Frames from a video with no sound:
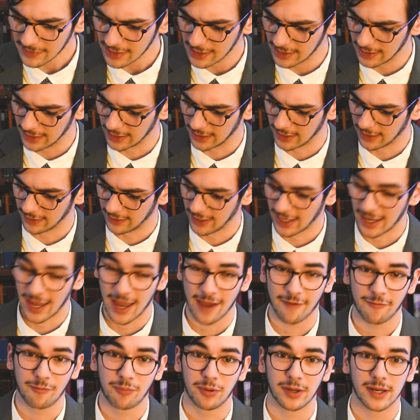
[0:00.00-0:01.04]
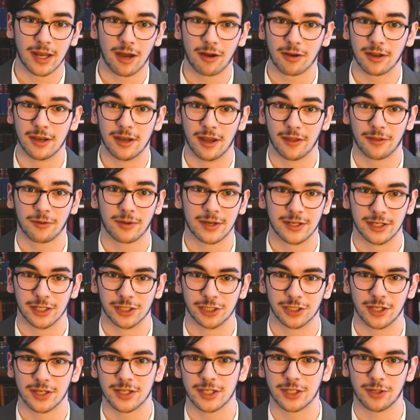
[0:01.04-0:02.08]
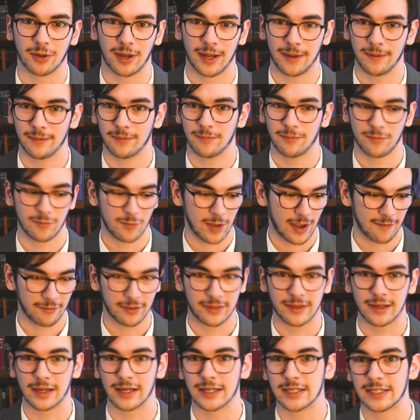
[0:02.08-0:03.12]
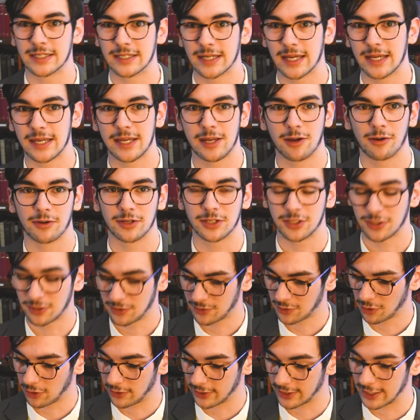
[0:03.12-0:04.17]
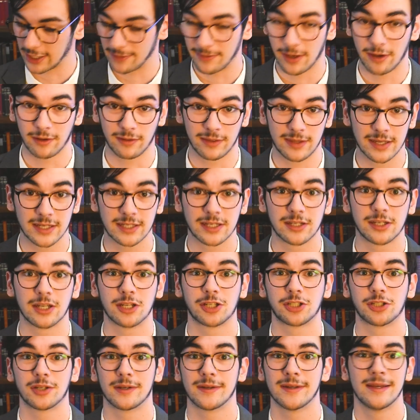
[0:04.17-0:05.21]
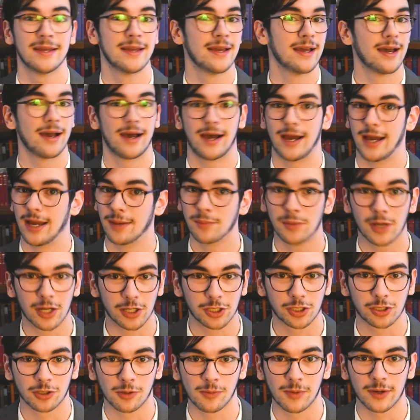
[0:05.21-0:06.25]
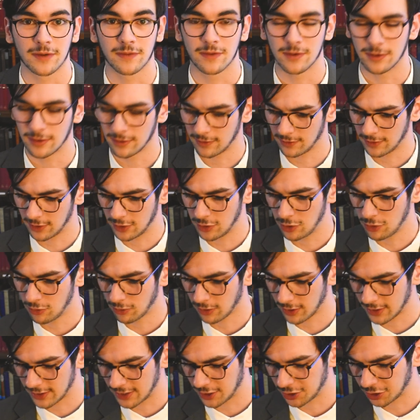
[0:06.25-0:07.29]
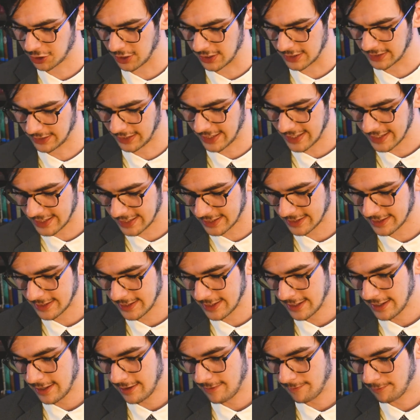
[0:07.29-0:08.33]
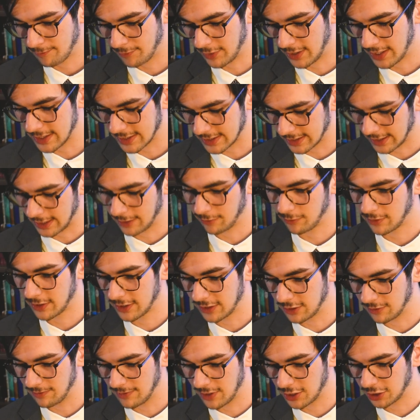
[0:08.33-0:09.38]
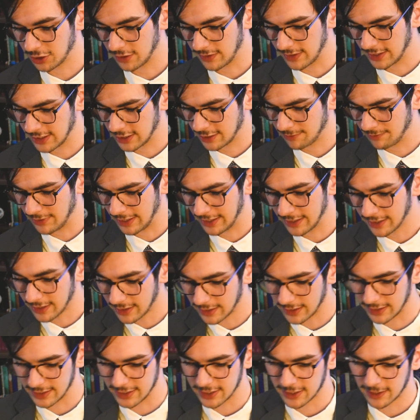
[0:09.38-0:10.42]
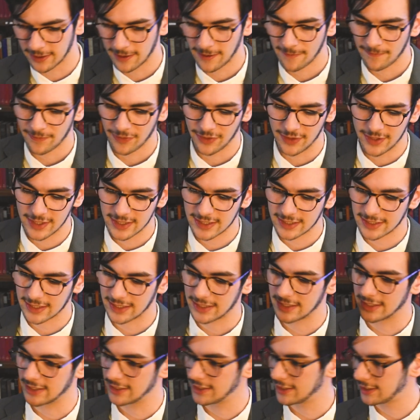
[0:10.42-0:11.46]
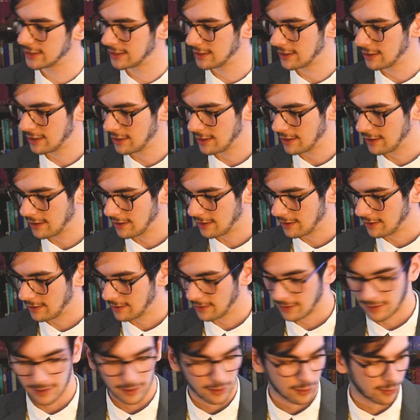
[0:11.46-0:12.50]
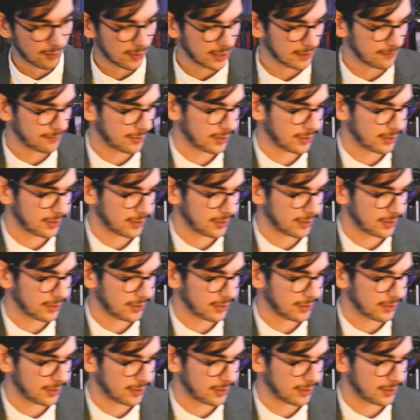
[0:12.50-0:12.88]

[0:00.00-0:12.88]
they have put out another edition, so everything I say here is talking about this edition. I'm not sure what the newer edition is like, but I wanted to mention this because this is quite